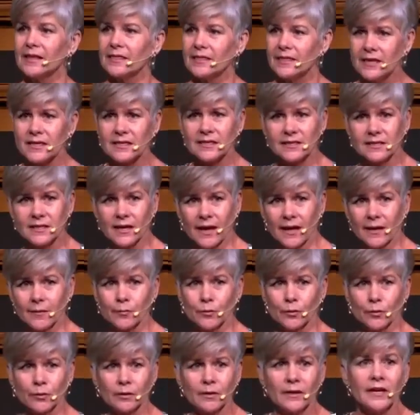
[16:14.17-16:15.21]
this
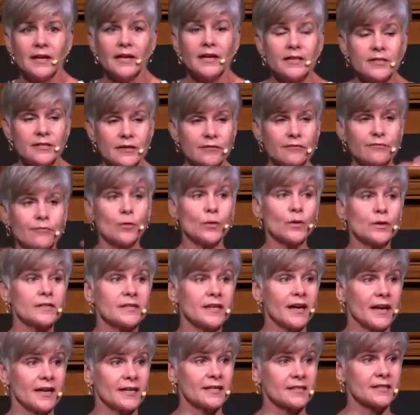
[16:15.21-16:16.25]
table is a
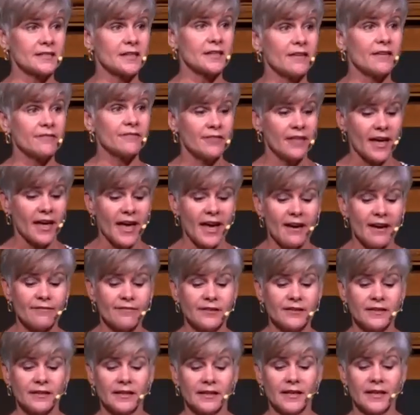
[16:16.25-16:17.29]
foretaste of the
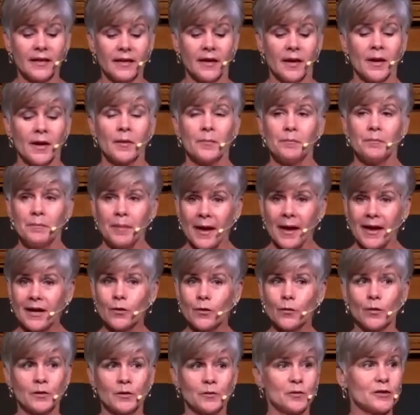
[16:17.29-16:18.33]
heavenly
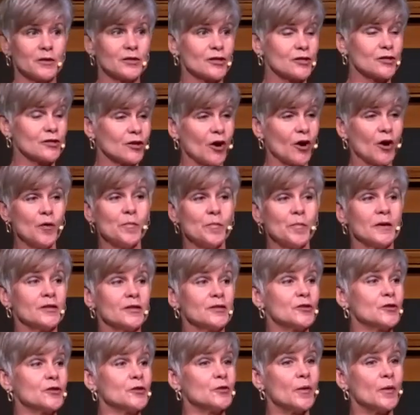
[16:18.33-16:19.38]
banquet which is open
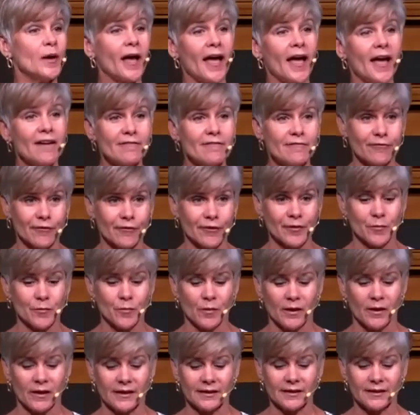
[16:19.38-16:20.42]
to
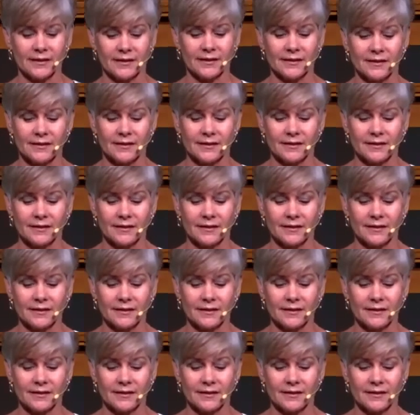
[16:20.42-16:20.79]
everyone.